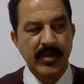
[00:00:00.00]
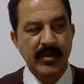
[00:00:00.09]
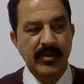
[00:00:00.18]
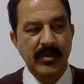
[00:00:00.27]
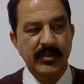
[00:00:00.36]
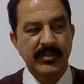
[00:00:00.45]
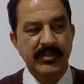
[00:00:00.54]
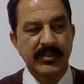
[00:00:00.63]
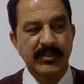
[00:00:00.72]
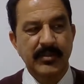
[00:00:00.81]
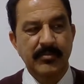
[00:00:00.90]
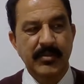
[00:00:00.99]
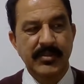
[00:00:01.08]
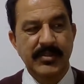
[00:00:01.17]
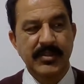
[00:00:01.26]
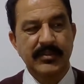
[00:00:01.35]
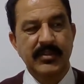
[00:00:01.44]
Other than the
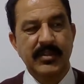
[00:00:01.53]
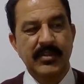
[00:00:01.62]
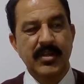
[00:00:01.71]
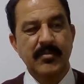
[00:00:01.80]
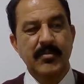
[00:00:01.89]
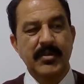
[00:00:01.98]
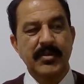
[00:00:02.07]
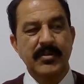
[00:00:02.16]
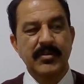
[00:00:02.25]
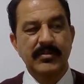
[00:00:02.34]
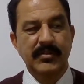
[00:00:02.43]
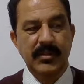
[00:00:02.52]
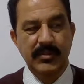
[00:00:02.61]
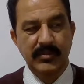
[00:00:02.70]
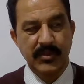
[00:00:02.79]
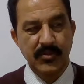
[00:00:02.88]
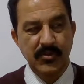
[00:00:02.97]
plastic, the raw materials
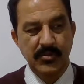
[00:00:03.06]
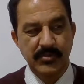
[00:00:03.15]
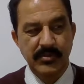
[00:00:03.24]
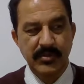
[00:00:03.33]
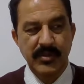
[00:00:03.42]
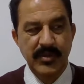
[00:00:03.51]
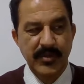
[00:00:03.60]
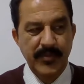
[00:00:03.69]
are the used